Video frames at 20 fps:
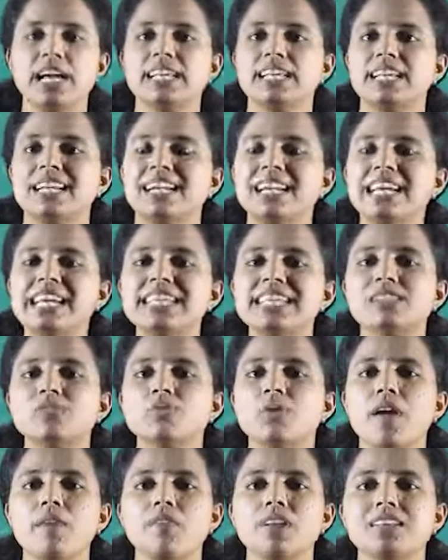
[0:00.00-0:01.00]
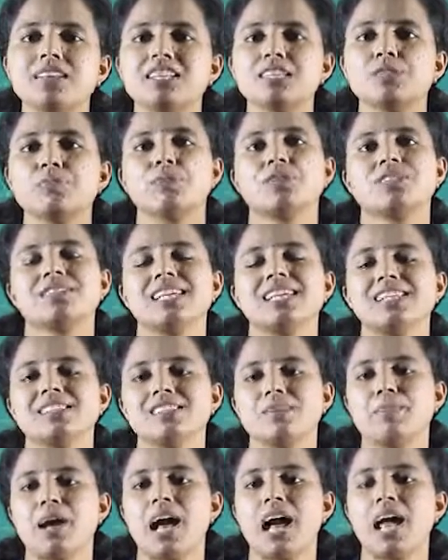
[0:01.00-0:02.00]
The least wavelength is
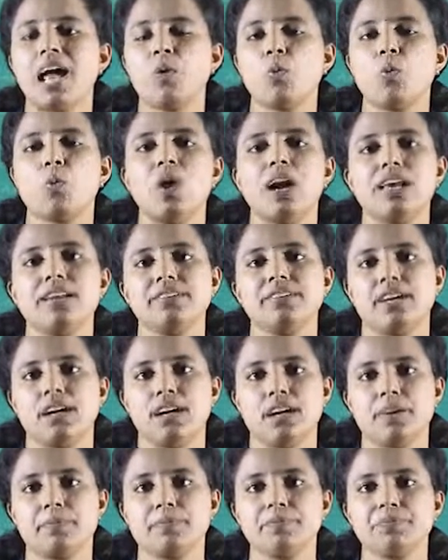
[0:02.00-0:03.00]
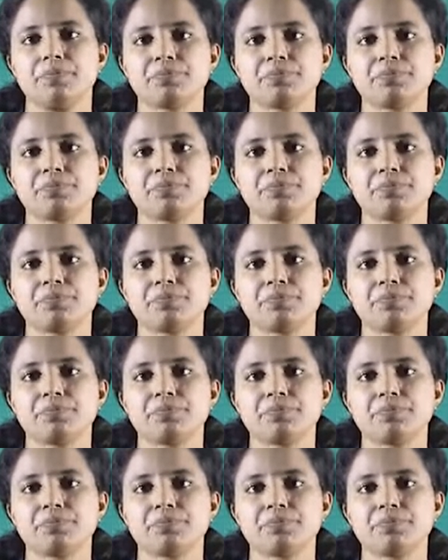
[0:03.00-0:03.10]
possessed by violet color.